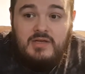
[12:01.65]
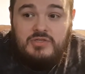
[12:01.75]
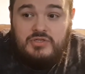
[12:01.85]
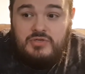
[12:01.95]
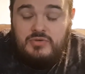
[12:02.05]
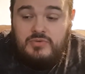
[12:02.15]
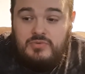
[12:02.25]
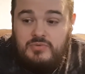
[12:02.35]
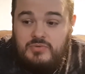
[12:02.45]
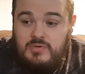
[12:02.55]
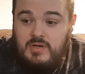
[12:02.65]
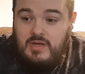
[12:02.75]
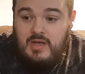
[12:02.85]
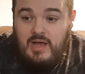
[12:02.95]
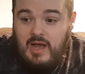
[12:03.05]
So,
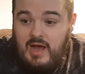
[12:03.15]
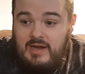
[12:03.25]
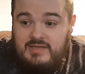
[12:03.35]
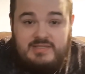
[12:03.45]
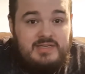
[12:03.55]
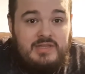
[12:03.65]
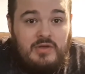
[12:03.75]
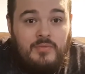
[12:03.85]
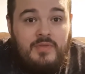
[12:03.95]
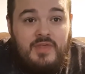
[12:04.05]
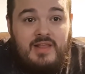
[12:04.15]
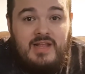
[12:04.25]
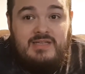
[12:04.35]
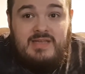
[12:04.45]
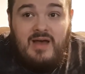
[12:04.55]
honestly, the only thing
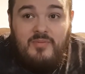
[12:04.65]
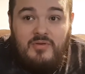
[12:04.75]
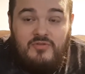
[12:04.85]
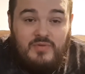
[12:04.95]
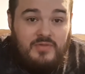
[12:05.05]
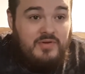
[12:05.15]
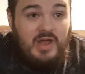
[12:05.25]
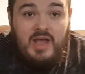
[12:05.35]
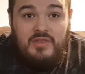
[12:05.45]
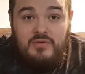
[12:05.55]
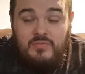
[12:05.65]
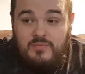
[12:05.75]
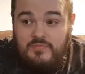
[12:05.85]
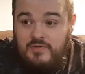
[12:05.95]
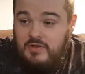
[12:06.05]
that's stopping you is whether or not you
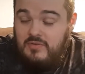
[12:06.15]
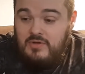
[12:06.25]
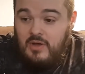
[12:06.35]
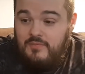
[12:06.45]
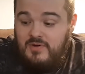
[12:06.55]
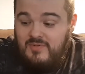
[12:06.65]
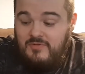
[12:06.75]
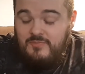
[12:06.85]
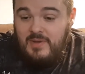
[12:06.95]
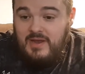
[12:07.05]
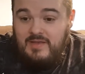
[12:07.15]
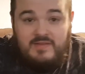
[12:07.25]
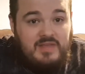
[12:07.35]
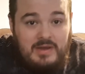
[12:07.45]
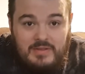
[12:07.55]
feel comfortable spending the
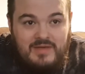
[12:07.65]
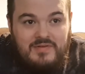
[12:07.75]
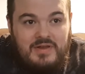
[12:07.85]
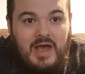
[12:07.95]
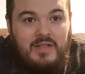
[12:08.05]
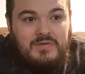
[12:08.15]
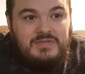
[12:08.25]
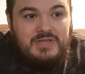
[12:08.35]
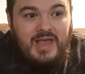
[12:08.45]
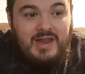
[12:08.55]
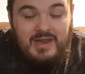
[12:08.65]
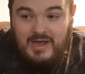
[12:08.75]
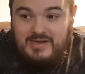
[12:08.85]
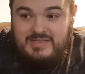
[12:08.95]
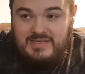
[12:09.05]
$10, $11 to get it.
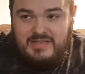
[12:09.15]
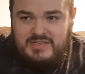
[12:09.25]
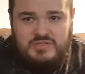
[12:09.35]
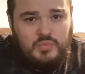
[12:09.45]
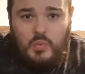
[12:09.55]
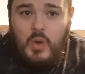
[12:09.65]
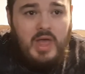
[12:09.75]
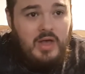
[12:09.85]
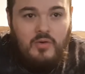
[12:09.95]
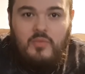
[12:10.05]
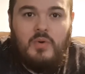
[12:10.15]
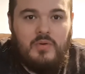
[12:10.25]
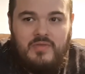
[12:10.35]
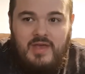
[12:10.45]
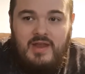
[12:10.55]
Honestly, this is well
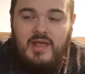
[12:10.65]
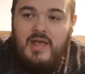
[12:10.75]
worth it.